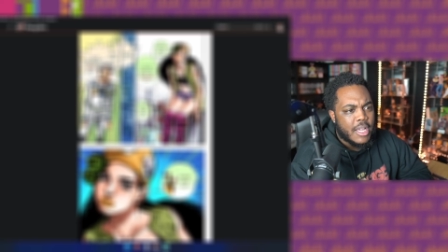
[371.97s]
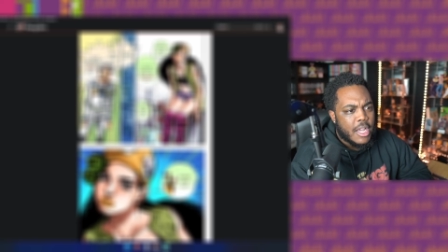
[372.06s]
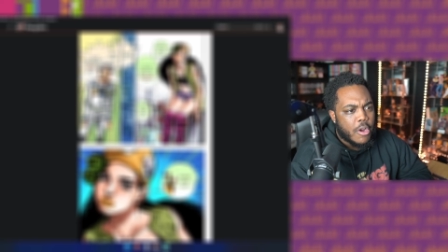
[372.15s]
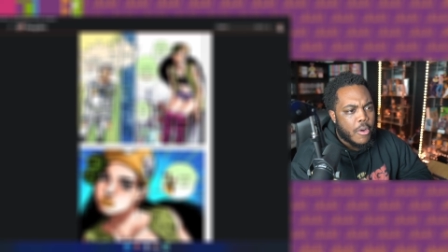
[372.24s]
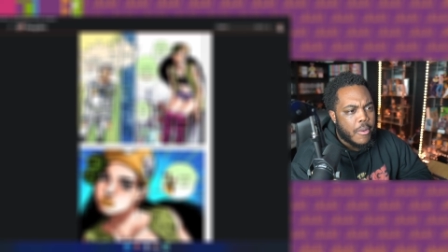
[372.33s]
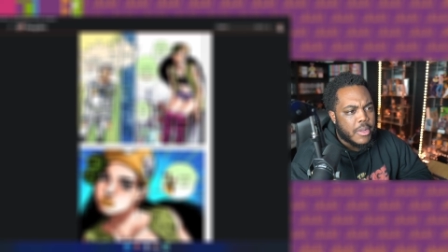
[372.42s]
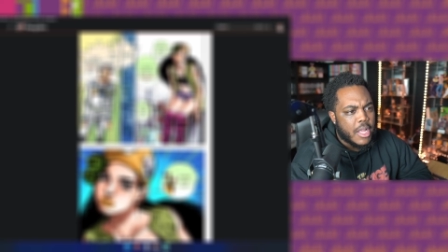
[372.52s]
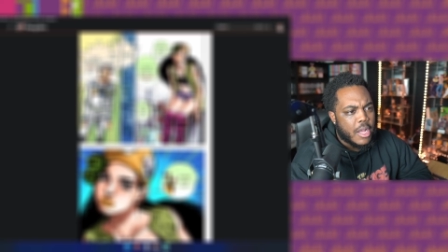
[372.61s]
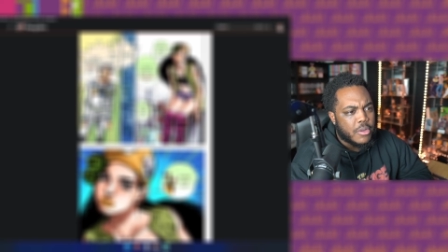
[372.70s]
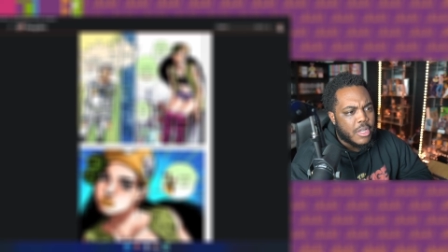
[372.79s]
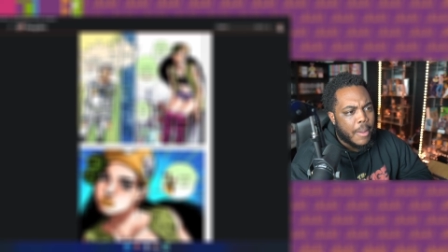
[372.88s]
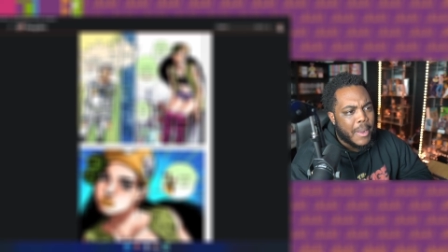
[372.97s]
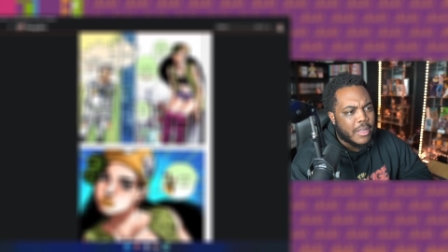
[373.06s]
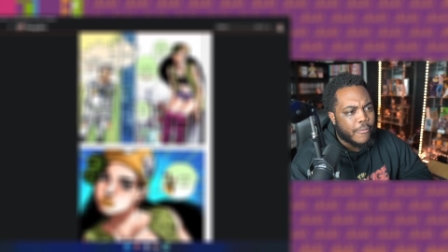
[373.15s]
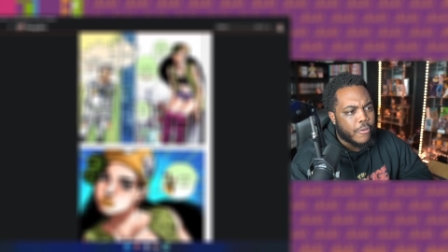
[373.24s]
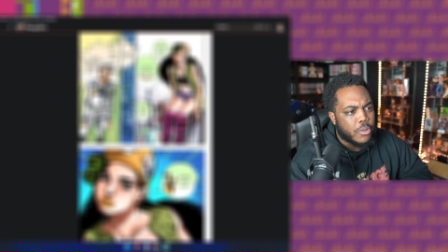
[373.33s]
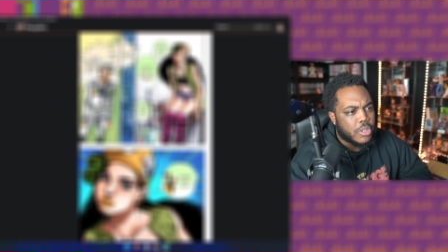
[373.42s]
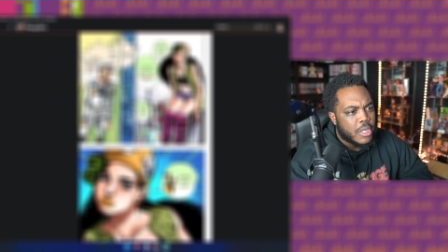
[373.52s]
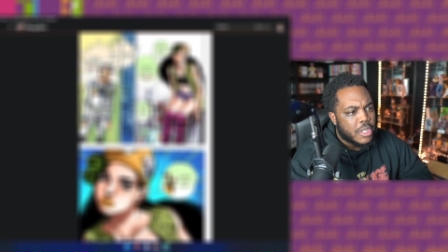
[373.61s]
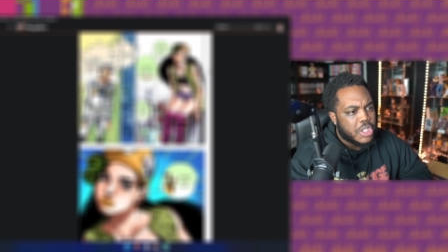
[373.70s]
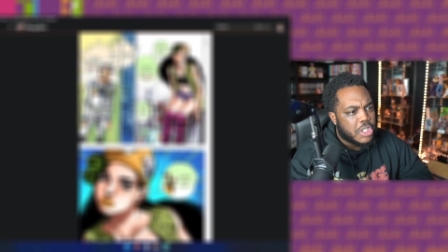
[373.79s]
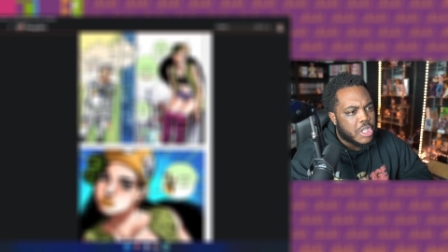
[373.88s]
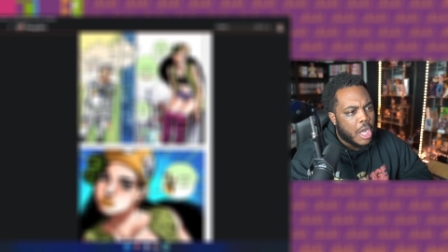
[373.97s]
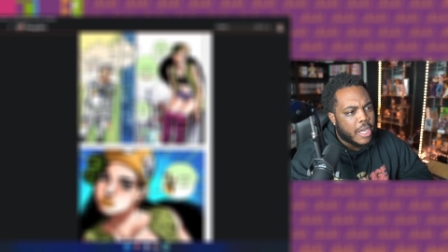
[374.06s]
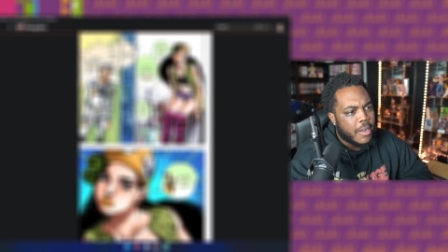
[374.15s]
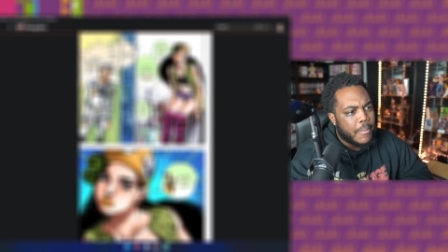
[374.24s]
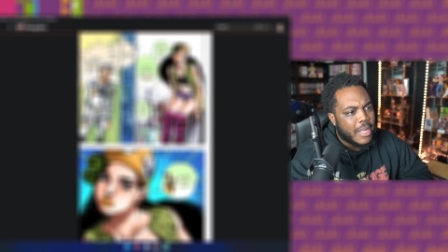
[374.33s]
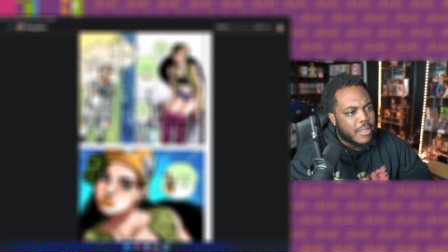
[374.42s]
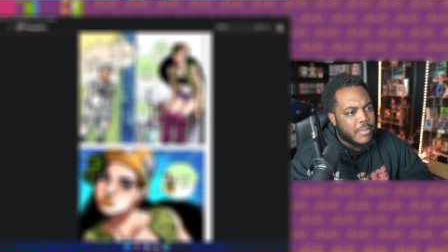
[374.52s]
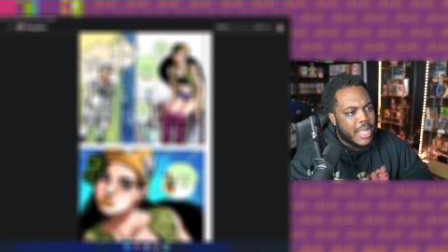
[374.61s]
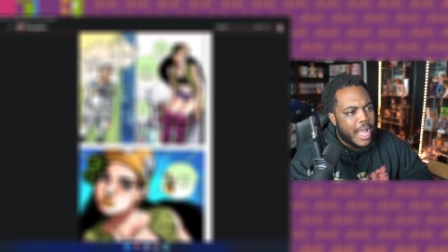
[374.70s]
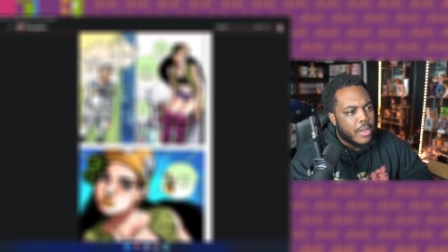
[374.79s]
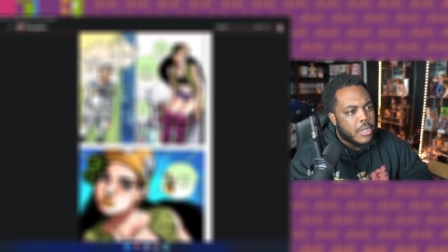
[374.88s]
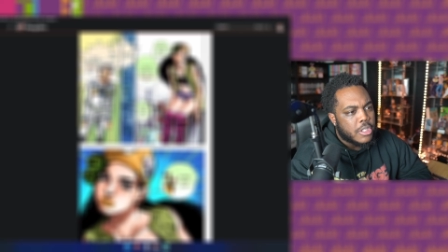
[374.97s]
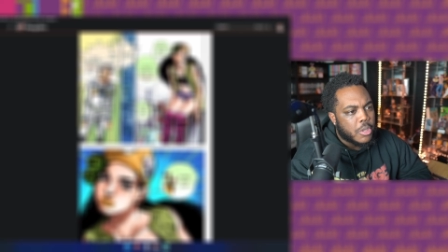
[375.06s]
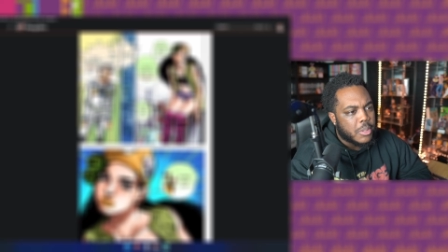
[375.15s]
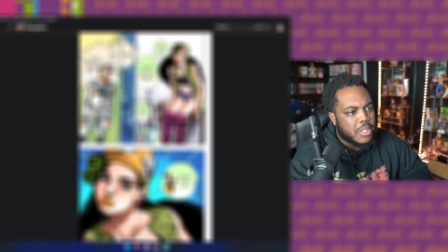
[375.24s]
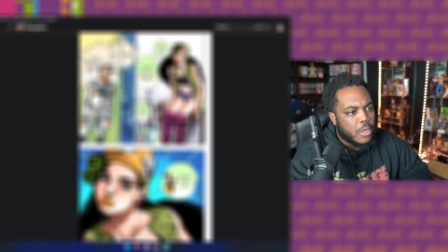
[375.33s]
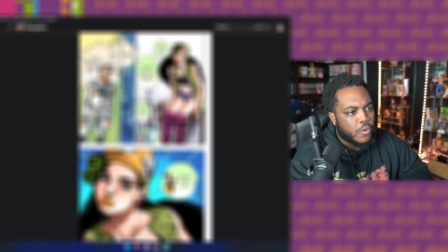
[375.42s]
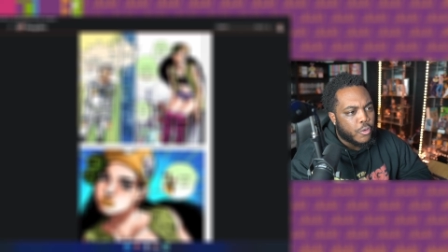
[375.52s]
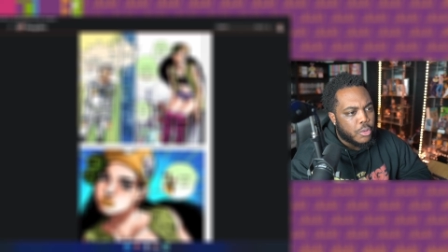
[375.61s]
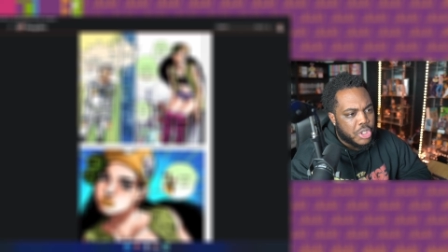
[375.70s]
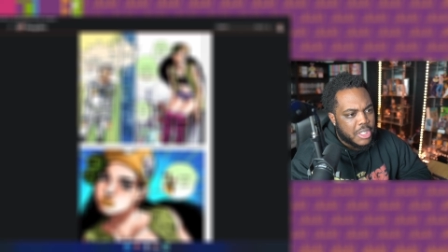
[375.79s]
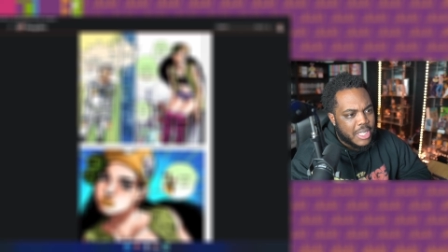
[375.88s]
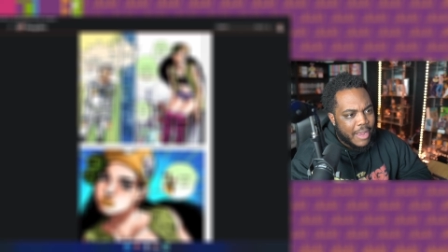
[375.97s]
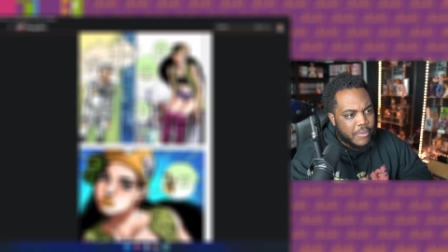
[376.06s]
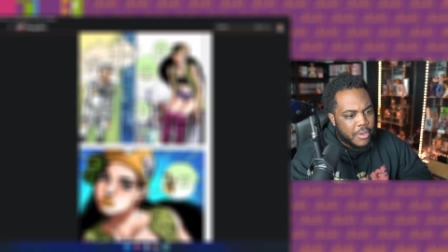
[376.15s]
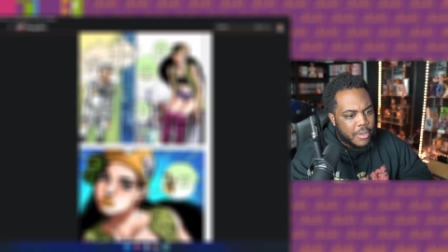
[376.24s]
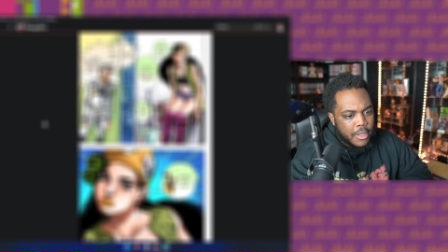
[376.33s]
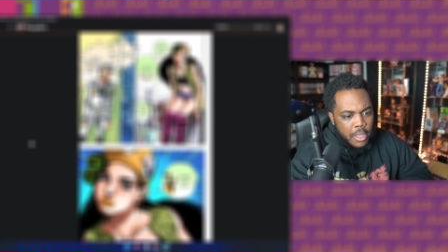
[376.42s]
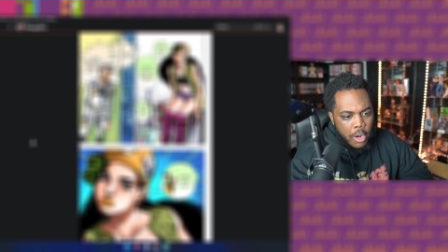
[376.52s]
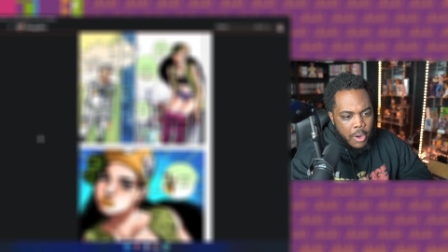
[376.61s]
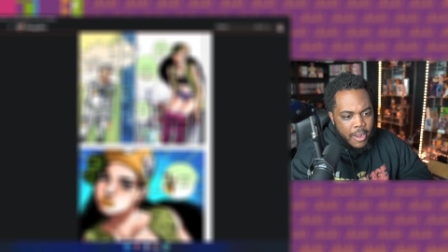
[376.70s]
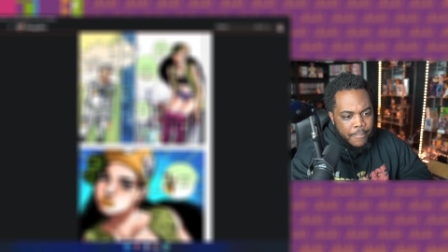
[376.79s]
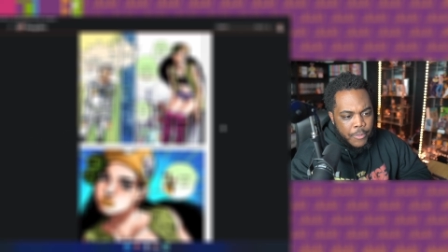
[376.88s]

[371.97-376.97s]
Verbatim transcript: Karera knows about the fruits. She's talking about them now. So it's those fruits she's after. All right.